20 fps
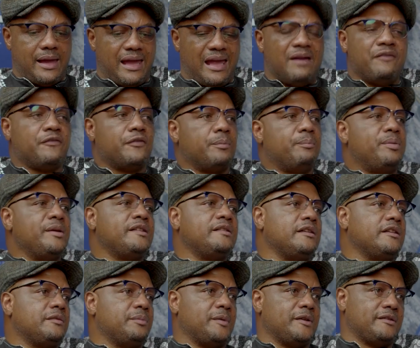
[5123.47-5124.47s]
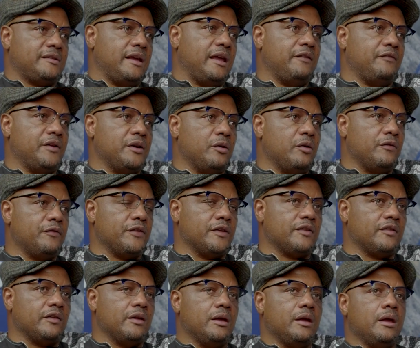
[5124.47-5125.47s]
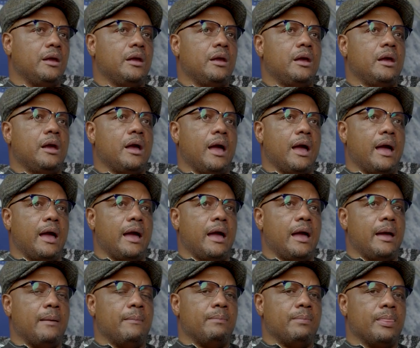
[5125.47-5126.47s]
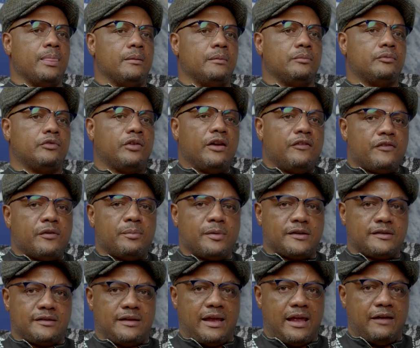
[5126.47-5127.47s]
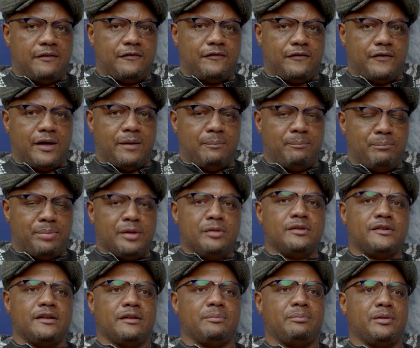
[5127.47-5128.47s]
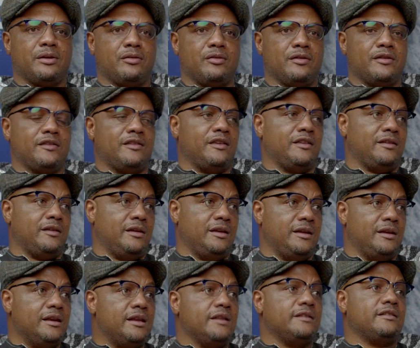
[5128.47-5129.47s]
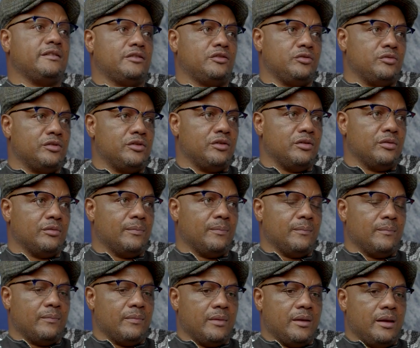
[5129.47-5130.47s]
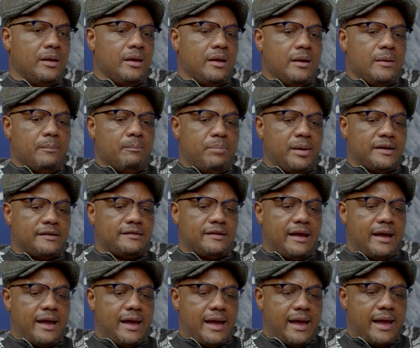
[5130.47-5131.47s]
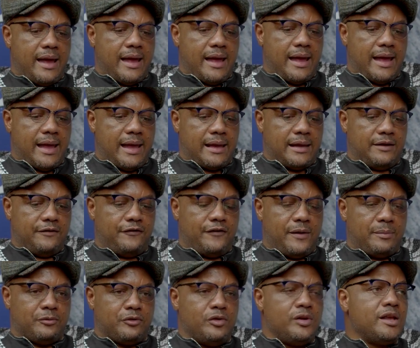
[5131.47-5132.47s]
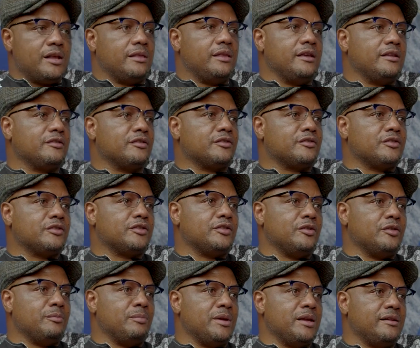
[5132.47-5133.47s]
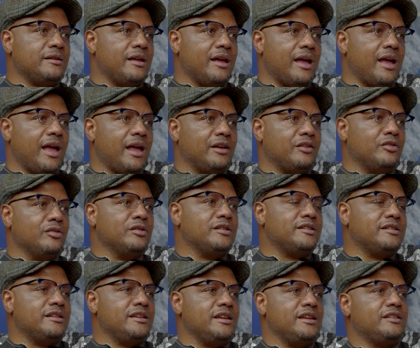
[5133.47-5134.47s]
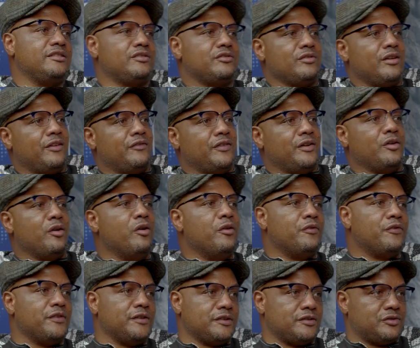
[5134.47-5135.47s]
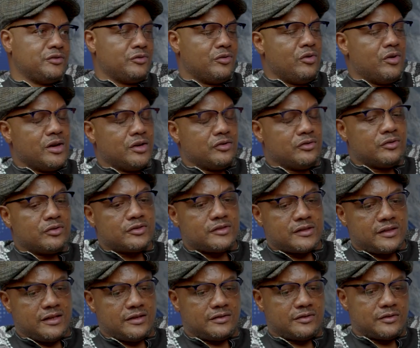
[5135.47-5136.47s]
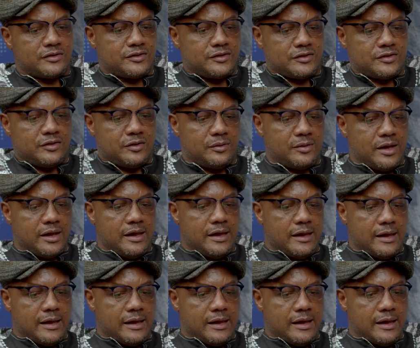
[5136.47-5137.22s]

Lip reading: every business must have an office. Trevor must have a building because he needs a studio. But if I'm doing things on social media, I don't need to have an office to go and do things on social